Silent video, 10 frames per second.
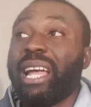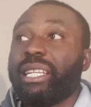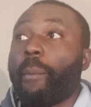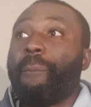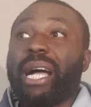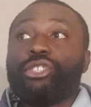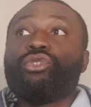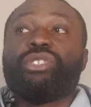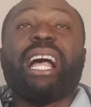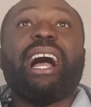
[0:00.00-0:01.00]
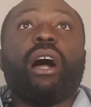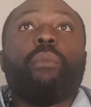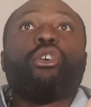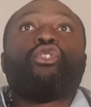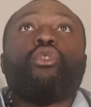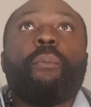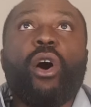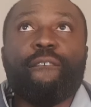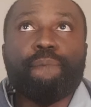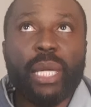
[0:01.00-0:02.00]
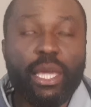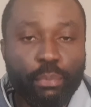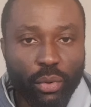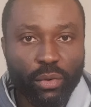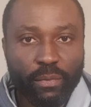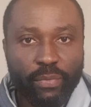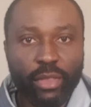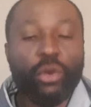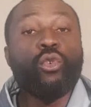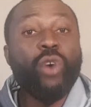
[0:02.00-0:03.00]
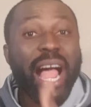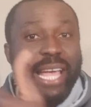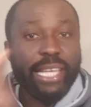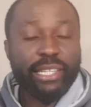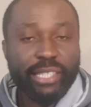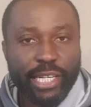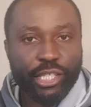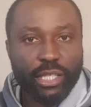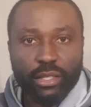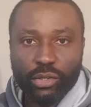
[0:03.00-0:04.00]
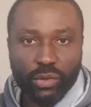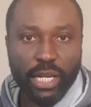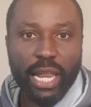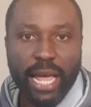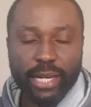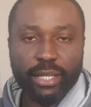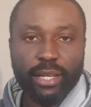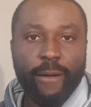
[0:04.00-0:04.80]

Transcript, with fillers: The Bantus are a group of people who are indigenous to the land,